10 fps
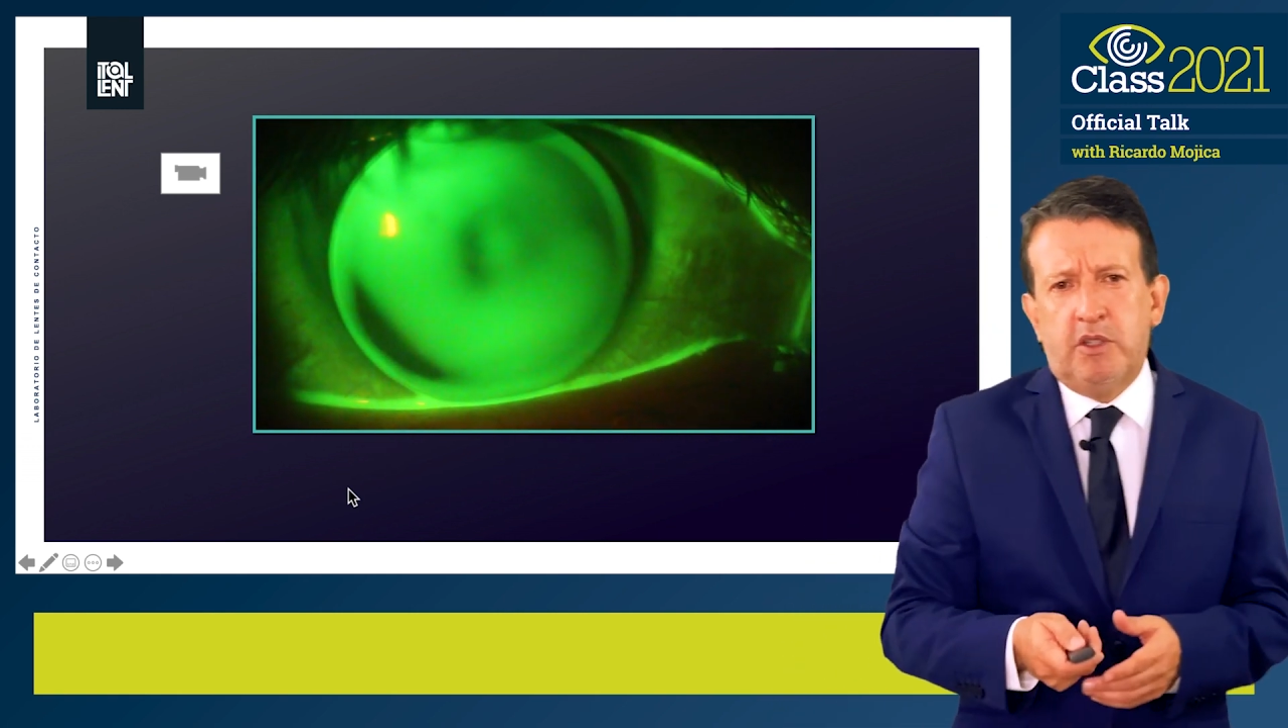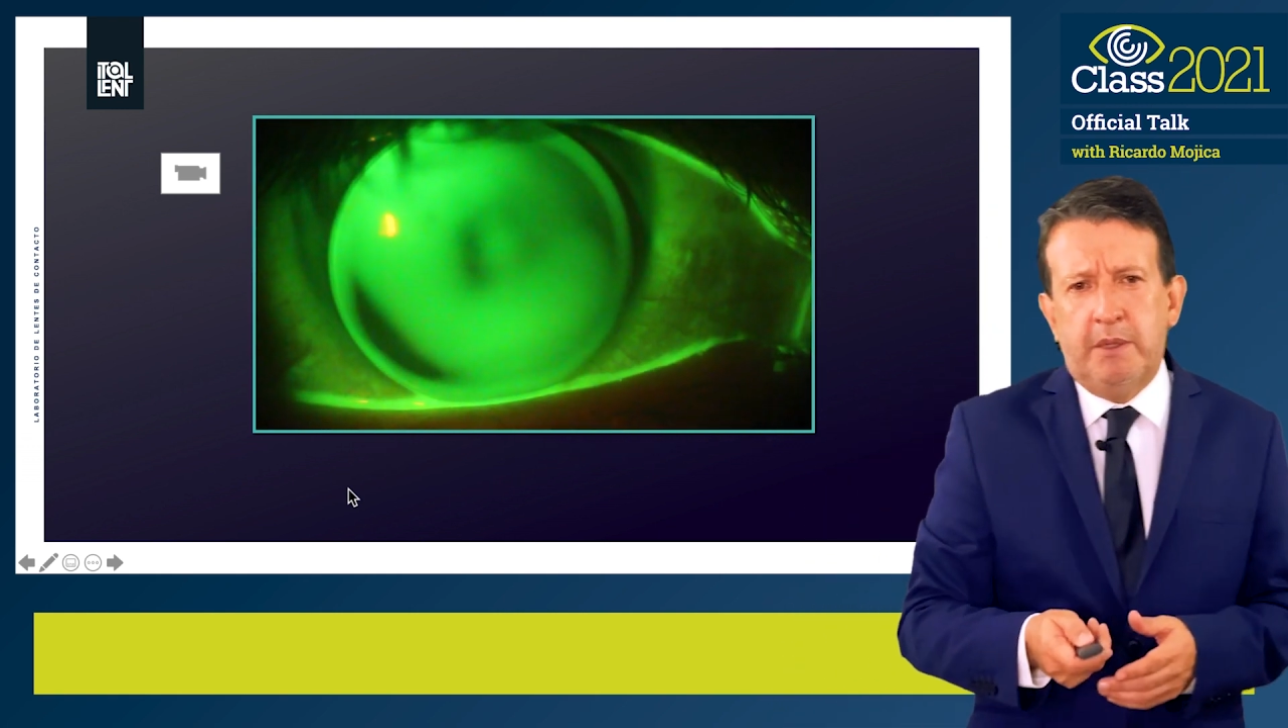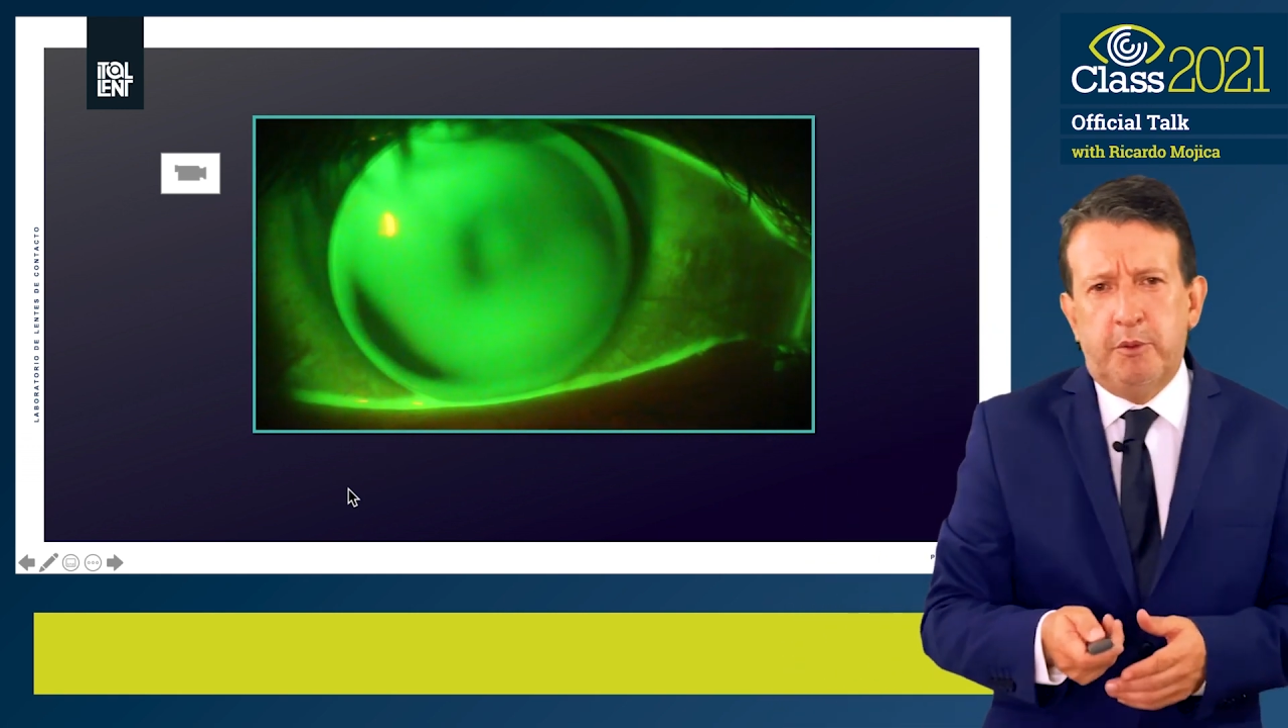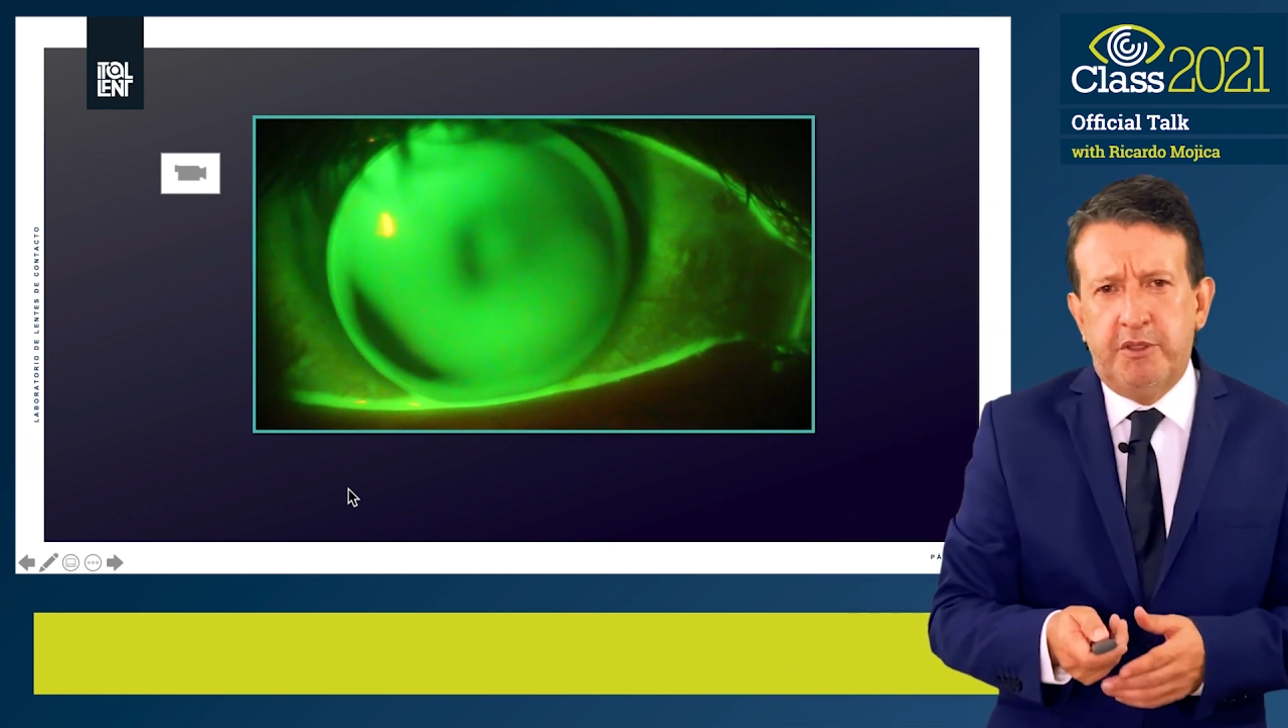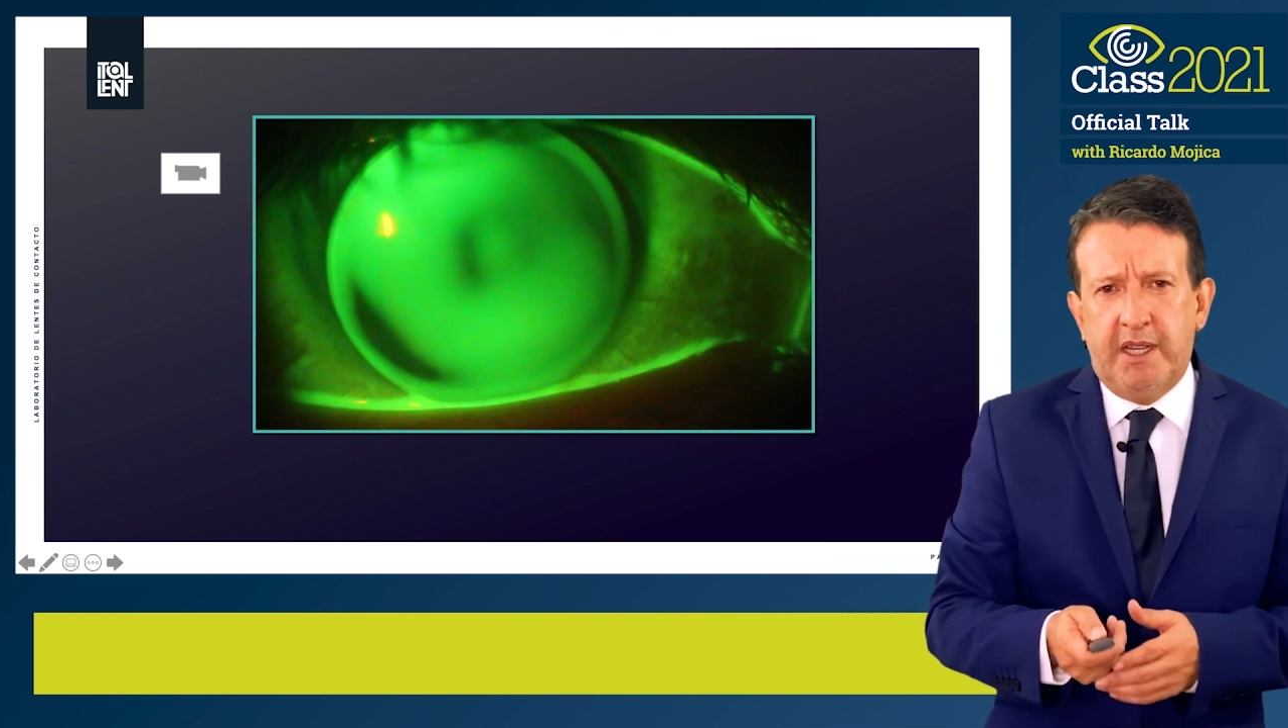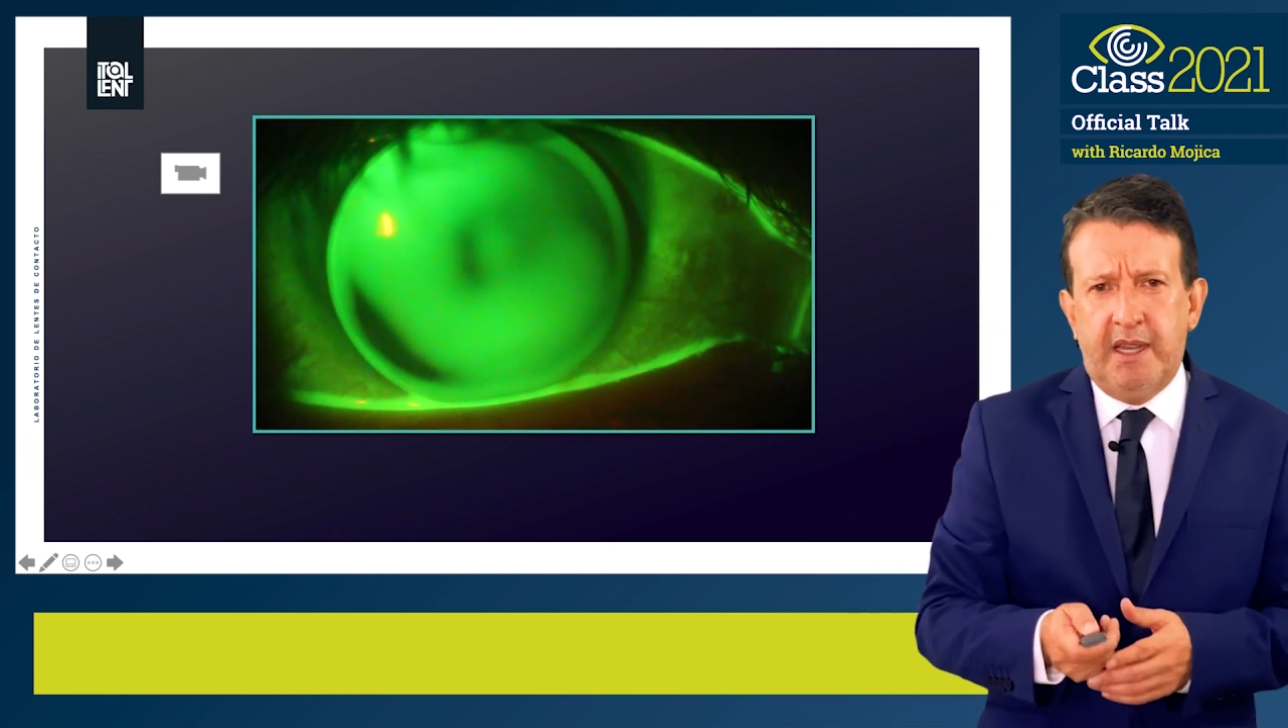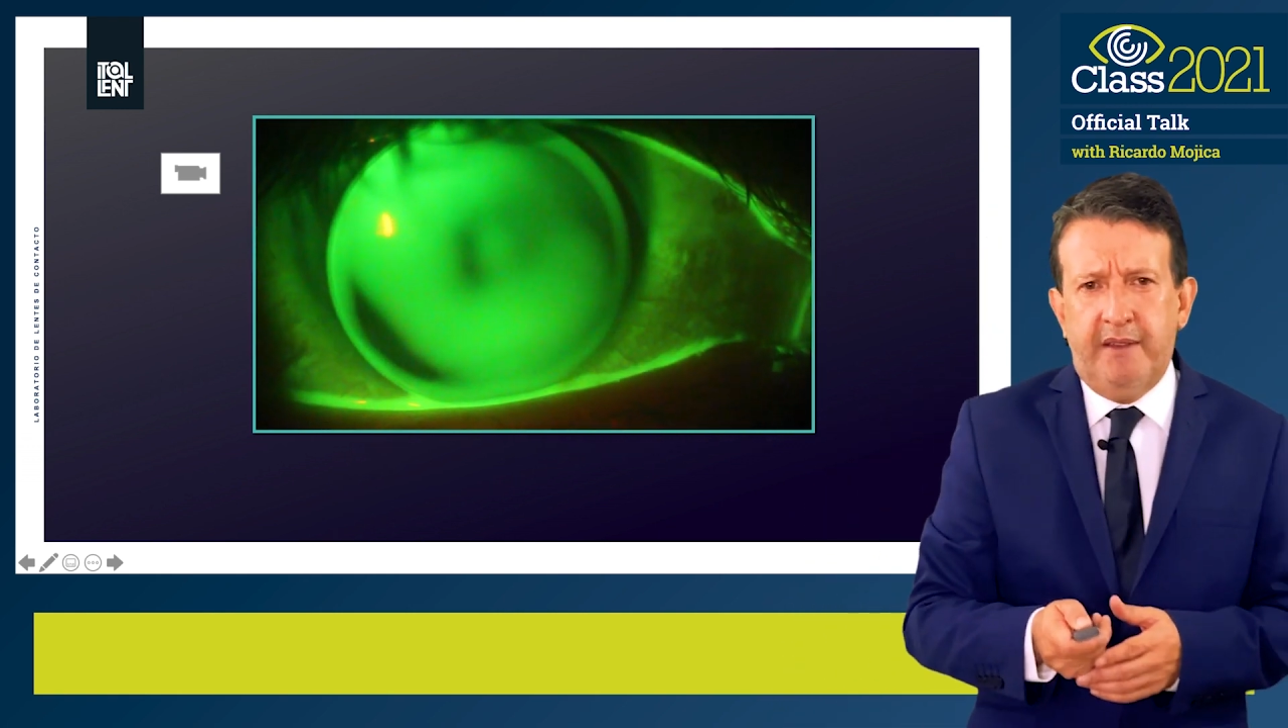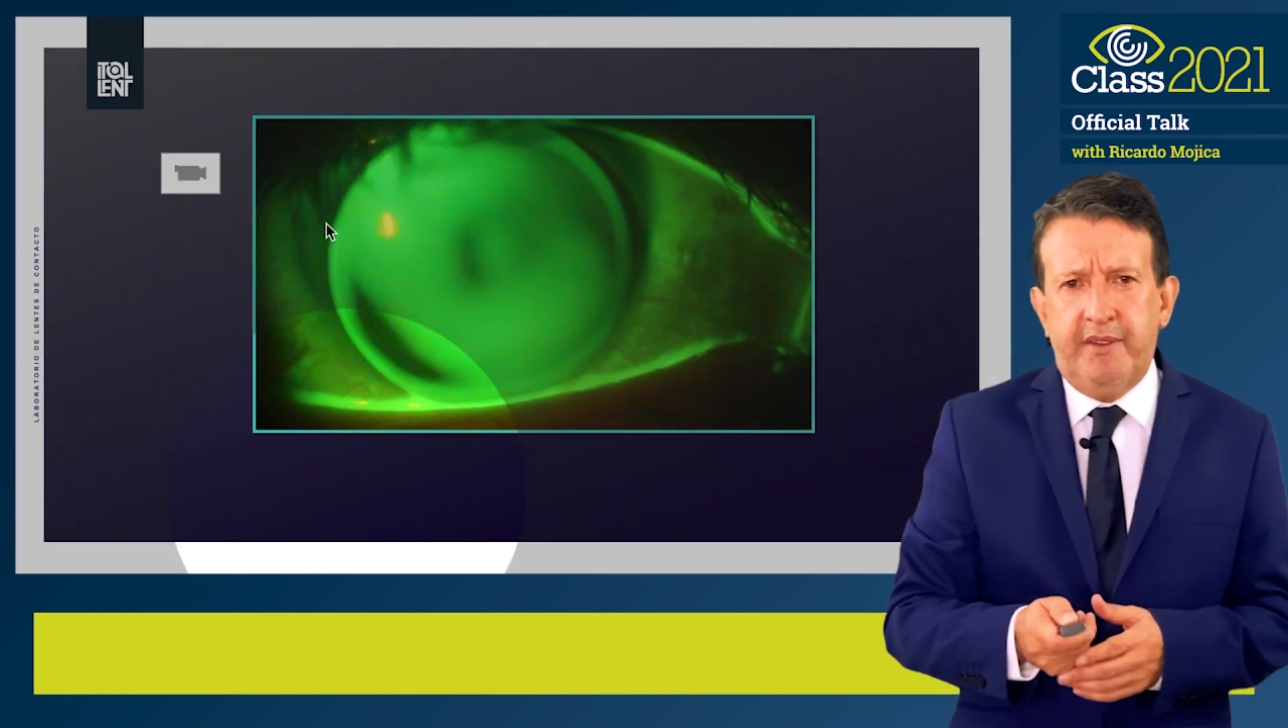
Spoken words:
blinks,